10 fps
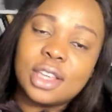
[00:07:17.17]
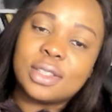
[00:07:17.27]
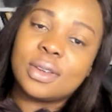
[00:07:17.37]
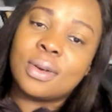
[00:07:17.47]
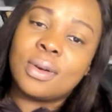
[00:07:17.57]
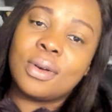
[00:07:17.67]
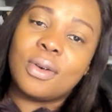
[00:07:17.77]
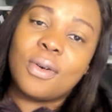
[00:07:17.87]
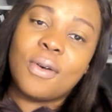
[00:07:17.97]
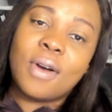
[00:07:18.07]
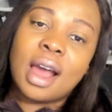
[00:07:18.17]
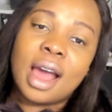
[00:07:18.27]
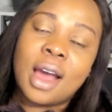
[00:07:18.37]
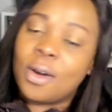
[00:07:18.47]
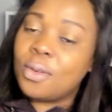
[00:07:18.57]
So
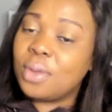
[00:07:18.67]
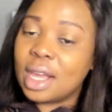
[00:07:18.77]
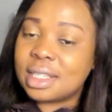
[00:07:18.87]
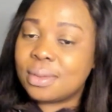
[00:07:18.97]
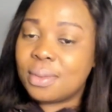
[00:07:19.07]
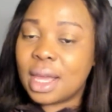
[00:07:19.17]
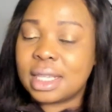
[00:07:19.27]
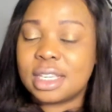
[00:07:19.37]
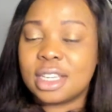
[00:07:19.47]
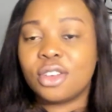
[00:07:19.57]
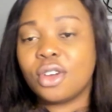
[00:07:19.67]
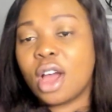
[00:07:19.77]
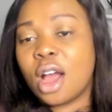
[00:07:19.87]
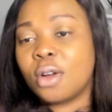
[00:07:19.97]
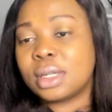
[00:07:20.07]
I will be expecting you.
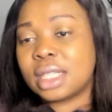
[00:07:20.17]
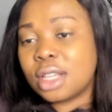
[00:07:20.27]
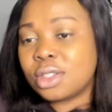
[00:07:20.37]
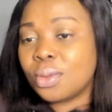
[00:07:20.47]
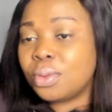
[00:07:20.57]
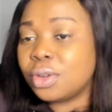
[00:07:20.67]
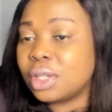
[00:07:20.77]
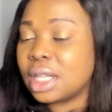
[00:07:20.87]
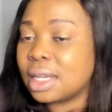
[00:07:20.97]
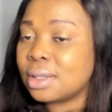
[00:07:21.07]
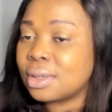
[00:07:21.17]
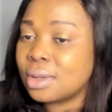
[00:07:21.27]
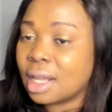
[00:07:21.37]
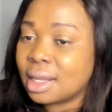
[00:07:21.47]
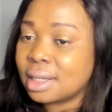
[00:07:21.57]
I will start uploading as
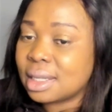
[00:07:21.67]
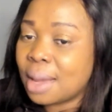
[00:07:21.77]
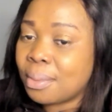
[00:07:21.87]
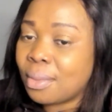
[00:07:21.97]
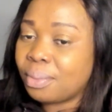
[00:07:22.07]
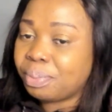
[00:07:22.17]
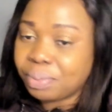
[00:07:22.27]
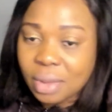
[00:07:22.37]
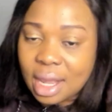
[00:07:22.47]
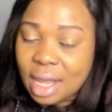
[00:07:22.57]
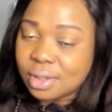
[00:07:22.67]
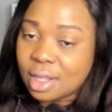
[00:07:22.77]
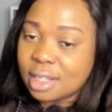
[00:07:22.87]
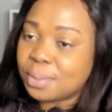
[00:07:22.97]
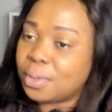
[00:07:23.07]
soon as
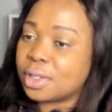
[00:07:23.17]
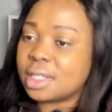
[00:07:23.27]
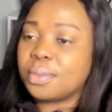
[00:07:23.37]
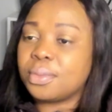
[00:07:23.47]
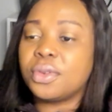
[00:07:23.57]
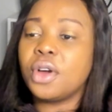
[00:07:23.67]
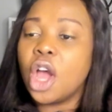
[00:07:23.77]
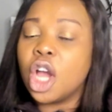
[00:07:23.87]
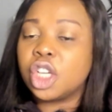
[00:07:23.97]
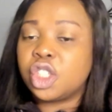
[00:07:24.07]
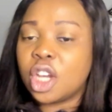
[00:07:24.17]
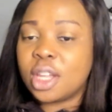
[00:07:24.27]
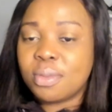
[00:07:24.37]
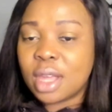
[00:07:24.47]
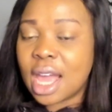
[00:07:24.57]
possible.
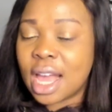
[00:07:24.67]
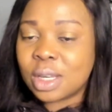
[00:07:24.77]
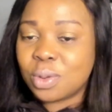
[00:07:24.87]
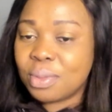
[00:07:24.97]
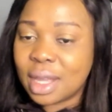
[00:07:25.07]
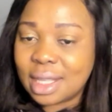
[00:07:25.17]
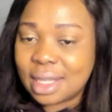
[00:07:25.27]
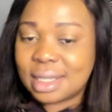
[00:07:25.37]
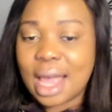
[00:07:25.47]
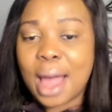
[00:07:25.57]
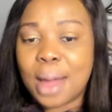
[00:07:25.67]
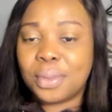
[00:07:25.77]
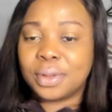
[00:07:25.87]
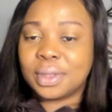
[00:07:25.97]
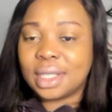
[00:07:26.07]
Join me as we make this
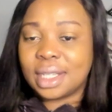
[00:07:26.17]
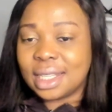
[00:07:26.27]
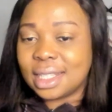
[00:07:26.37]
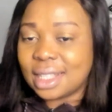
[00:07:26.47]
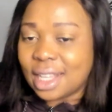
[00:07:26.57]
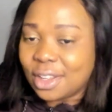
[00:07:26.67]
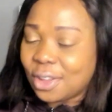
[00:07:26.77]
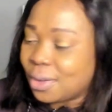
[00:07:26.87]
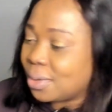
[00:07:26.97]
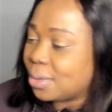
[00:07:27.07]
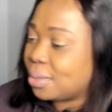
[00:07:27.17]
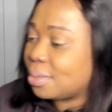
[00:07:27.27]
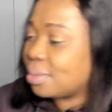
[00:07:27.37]
happen. Thank you.